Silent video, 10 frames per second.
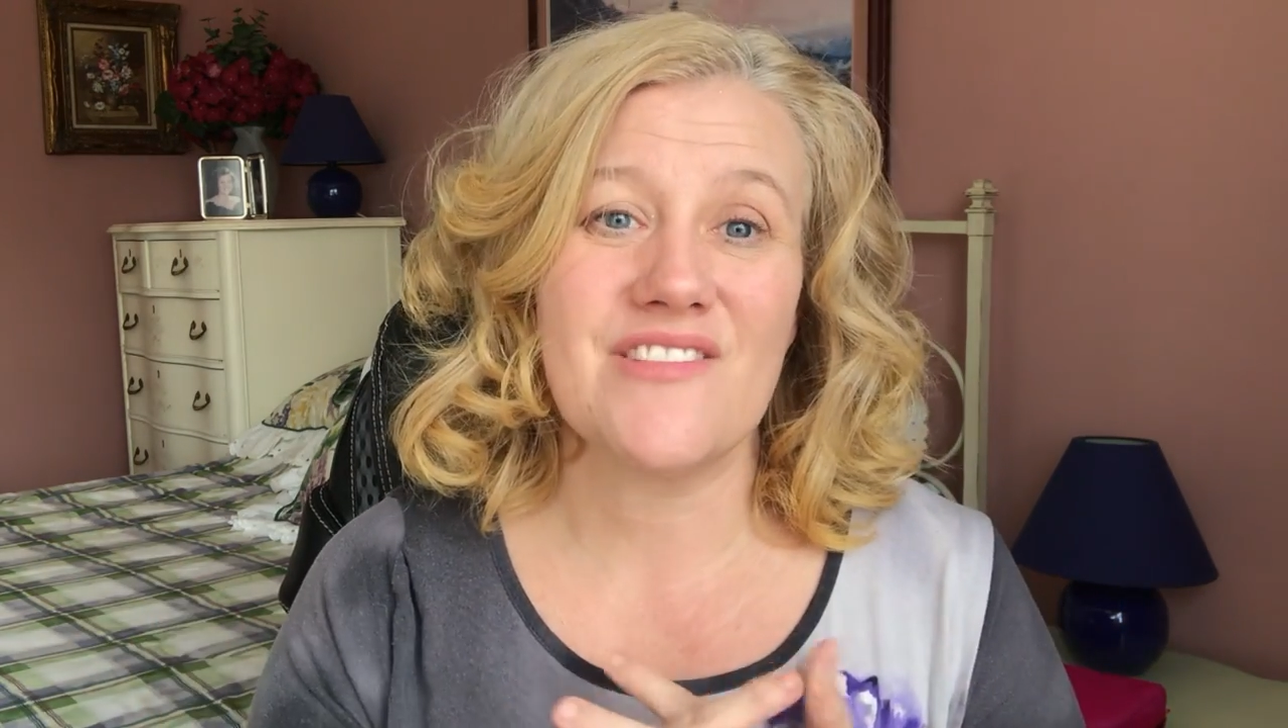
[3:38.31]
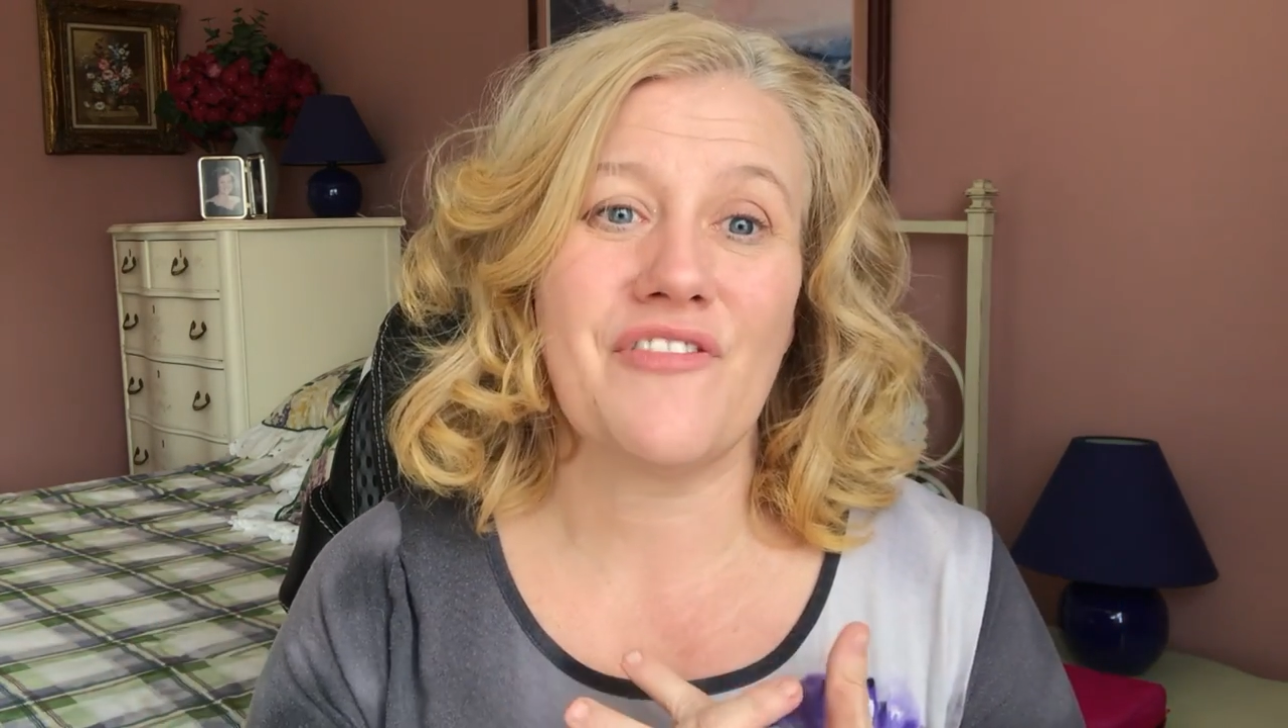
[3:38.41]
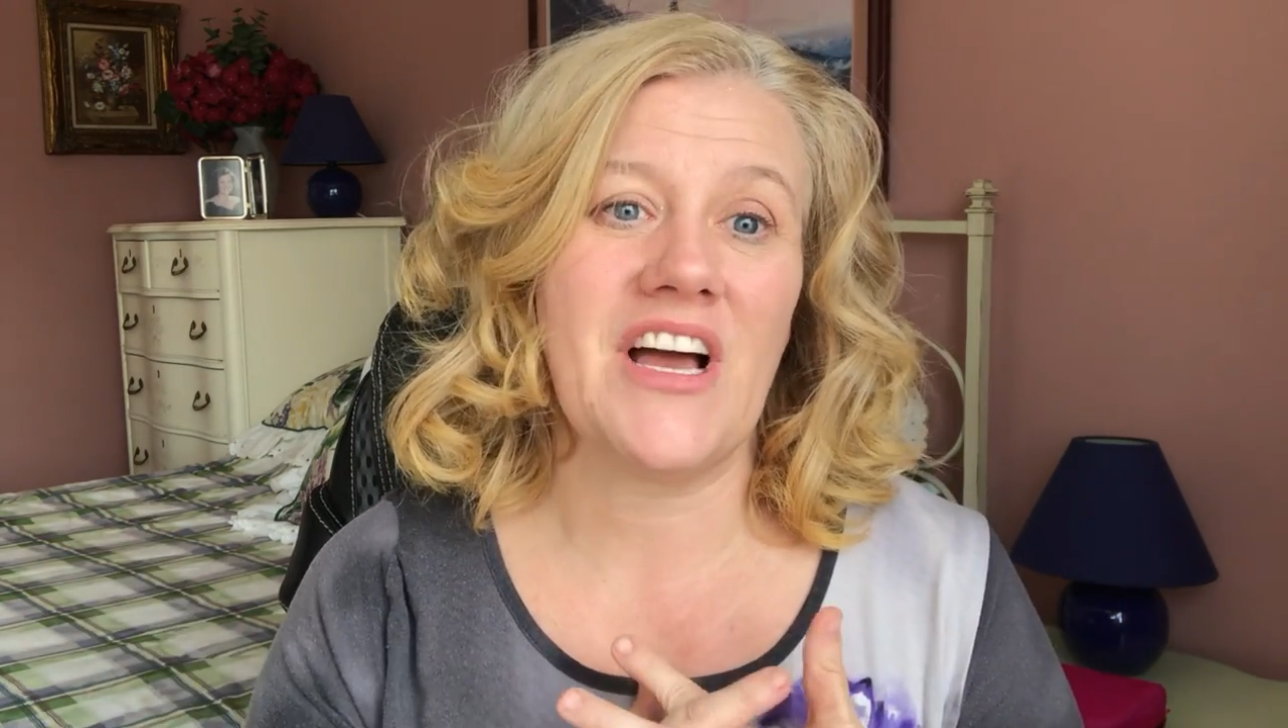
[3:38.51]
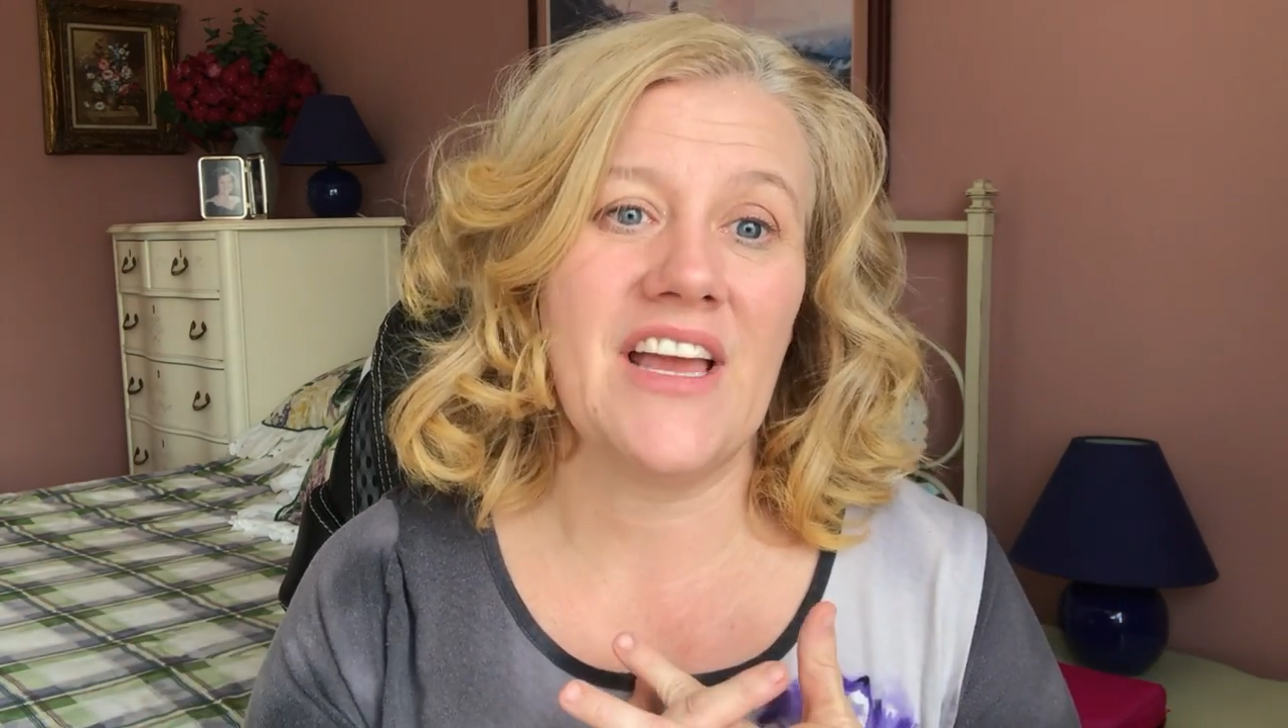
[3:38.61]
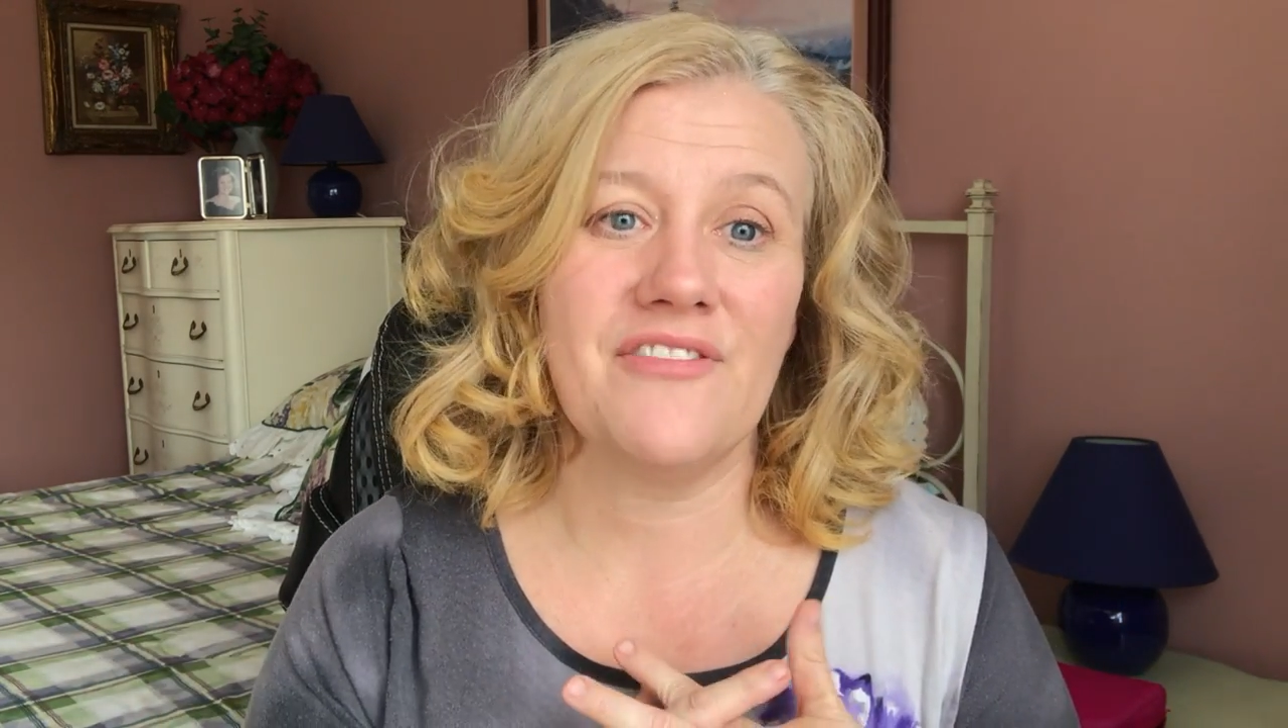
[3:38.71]

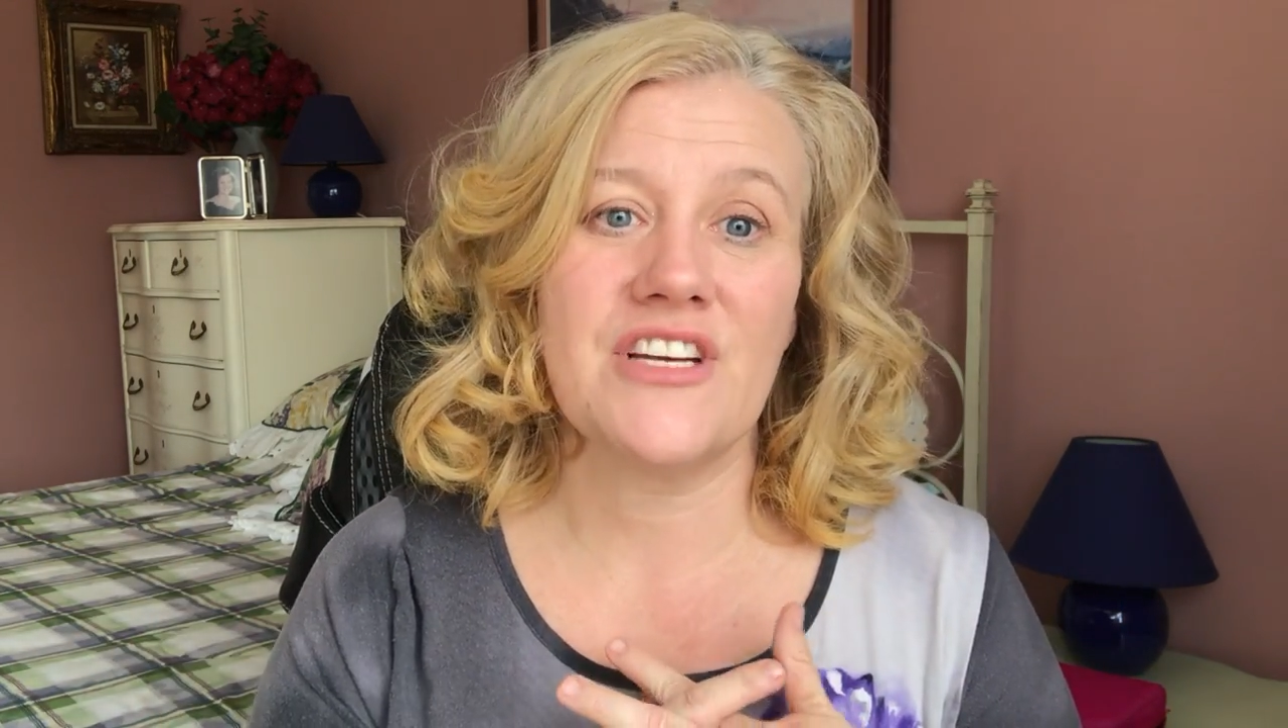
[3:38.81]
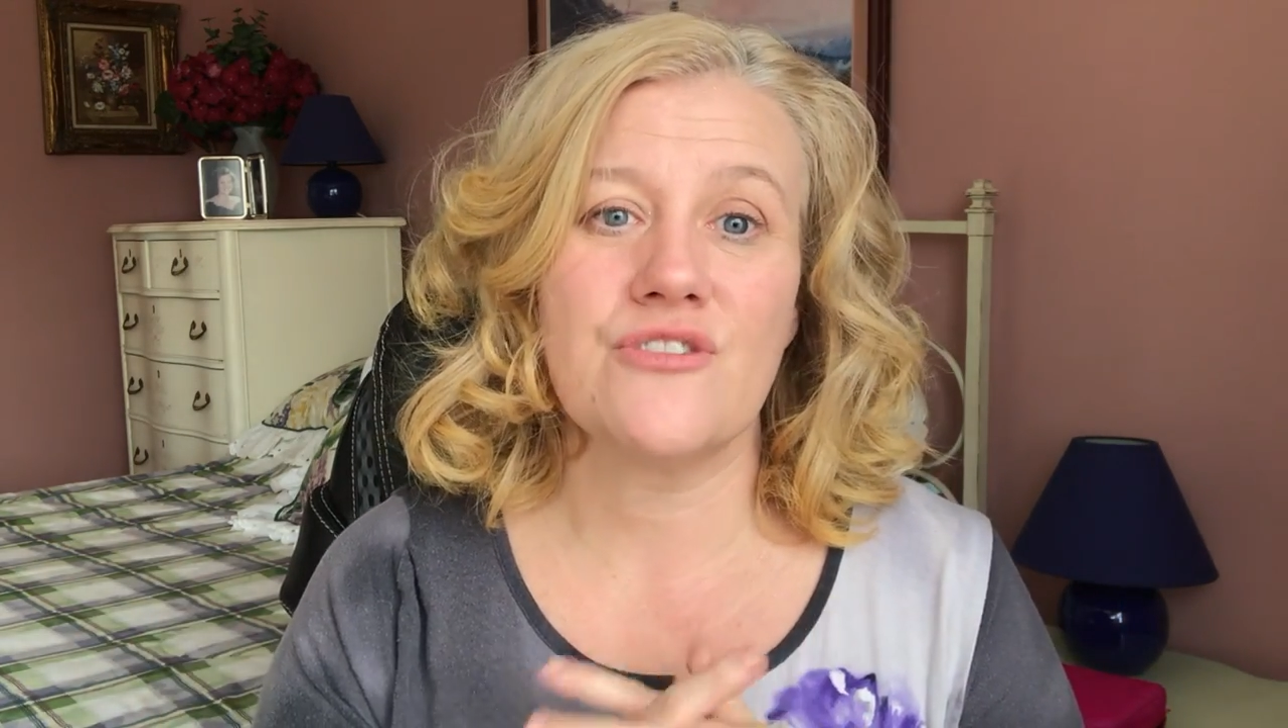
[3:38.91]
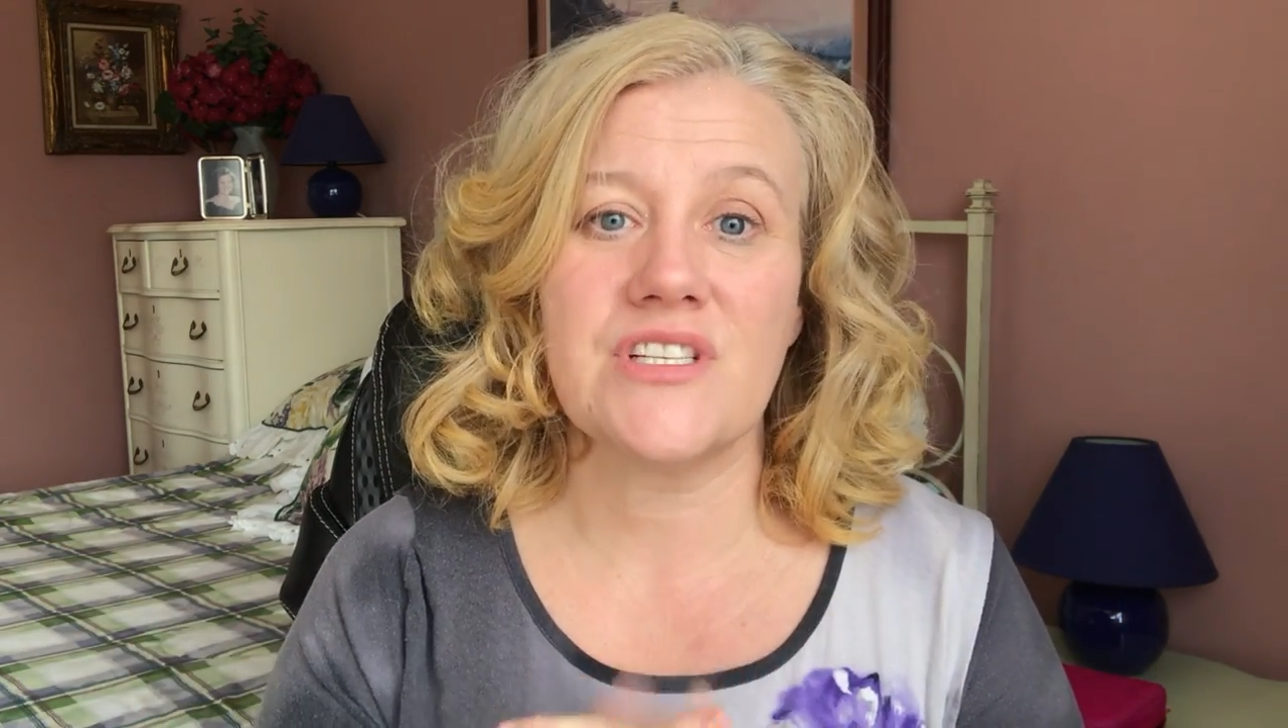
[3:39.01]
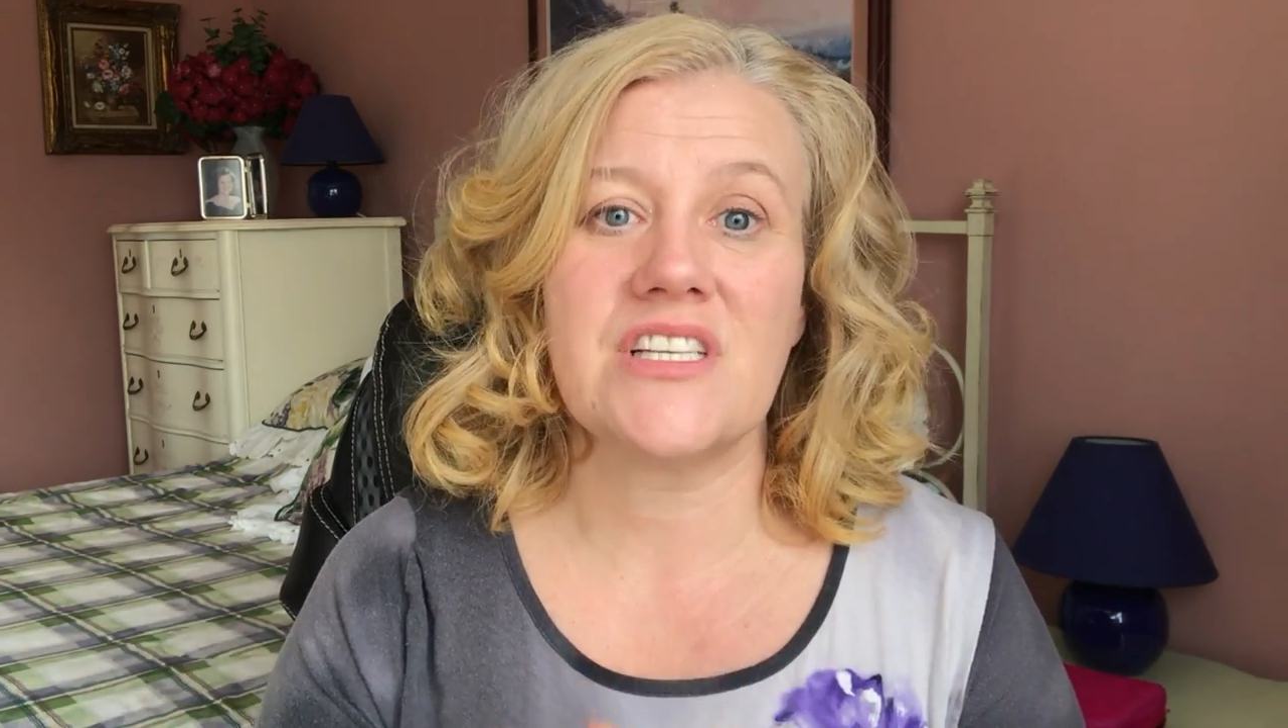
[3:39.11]
five hundred